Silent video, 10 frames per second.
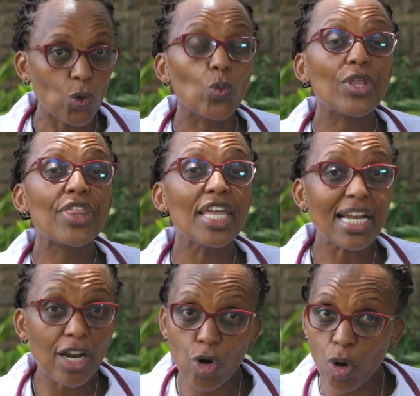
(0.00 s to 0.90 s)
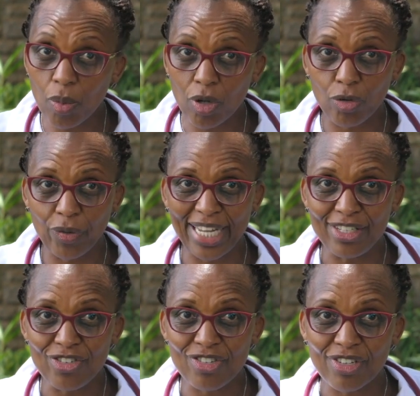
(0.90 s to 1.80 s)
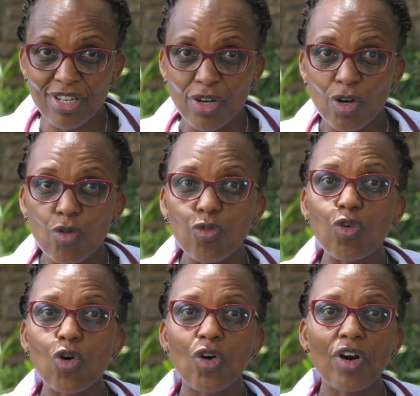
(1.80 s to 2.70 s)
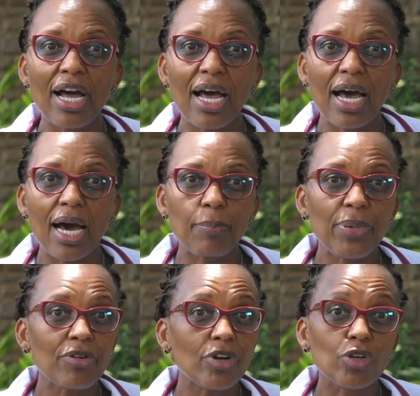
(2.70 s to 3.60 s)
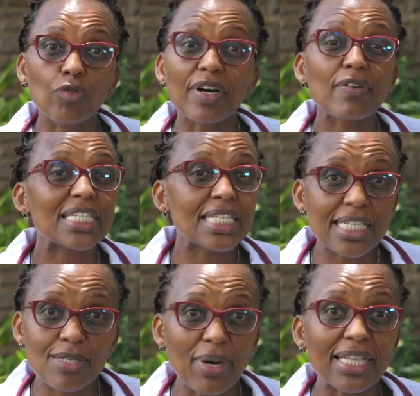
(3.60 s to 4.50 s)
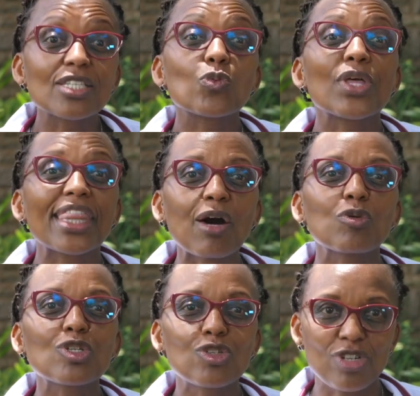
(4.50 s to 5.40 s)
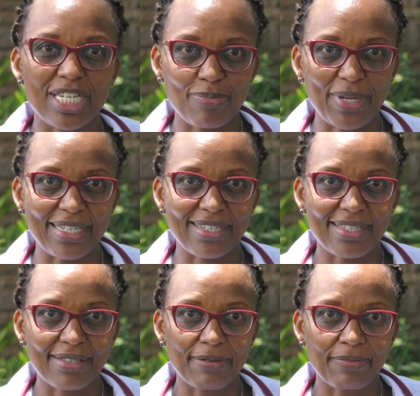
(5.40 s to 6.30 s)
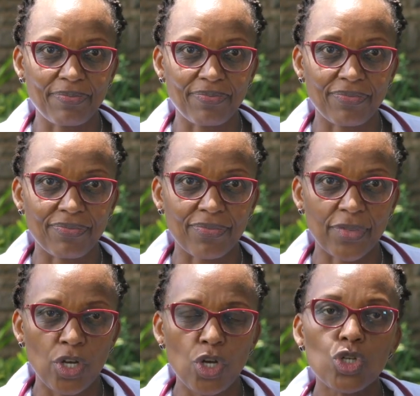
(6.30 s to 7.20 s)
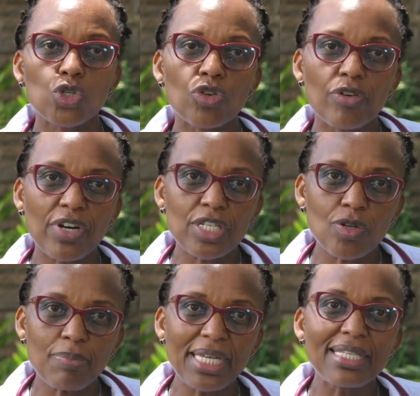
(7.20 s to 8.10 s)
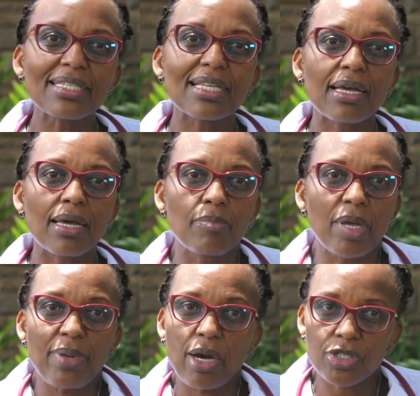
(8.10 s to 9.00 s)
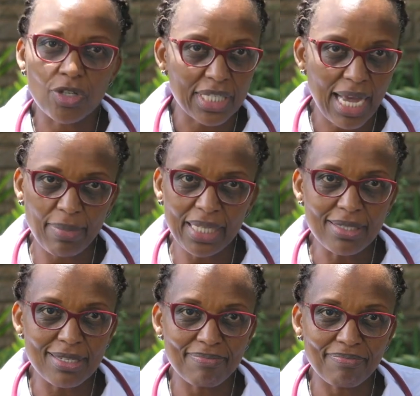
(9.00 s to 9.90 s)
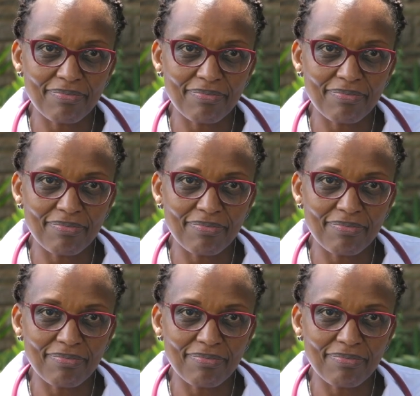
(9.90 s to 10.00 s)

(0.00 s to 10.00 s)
within a normal range for a period of over 6 months without treatment. So reversal means maybe I was on tablets,